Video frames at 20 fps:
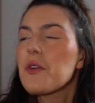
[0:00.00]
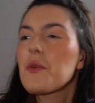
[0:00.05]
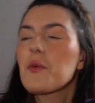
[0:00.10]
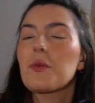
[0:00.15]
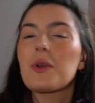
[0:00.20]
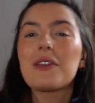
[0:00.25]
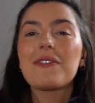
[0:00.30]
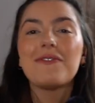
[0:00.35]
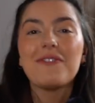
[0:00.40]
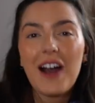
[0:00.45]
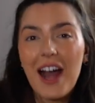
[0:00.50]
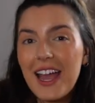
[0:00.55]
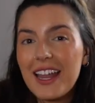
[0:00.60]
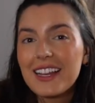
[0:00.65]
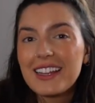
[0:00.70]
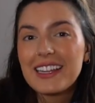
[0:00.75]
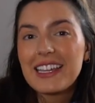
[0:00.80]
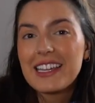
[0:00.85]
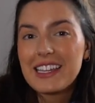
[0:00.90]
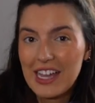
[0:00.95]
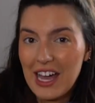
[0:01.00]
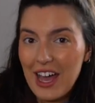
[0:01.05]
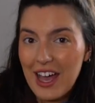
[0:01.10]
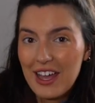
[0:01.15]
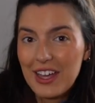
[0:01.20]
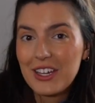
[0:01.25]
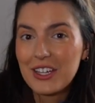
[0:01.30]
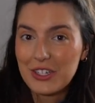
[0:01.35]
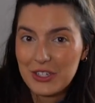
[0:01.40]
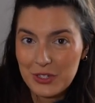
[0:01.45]
We finally
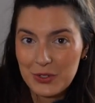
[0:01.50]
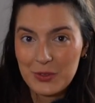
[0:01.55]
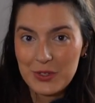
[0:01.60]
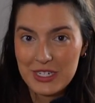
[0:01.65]
got a new